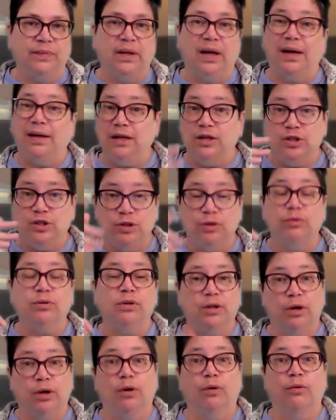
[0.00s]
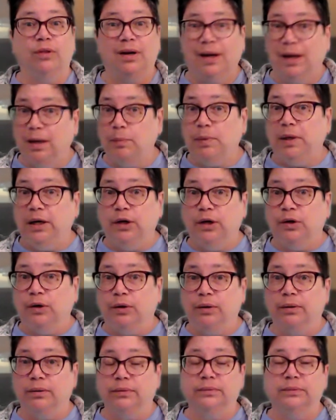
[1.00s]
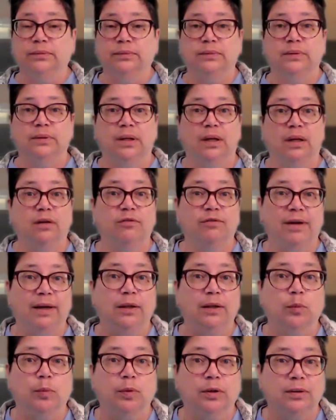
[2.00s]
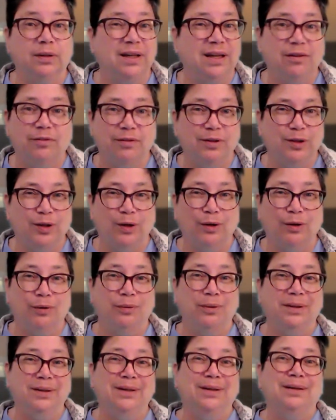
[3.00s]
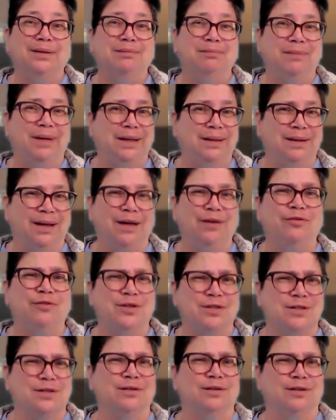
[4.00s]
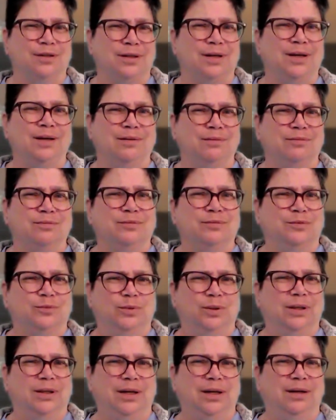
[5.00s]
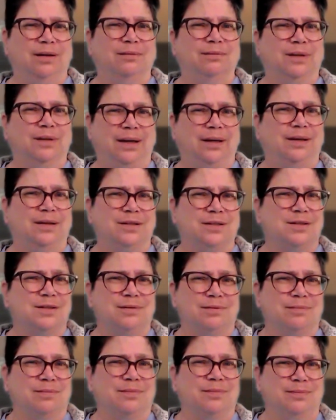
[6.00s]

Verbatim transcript: I need you to know that I'm here and available, even though my life isn't looking really like it's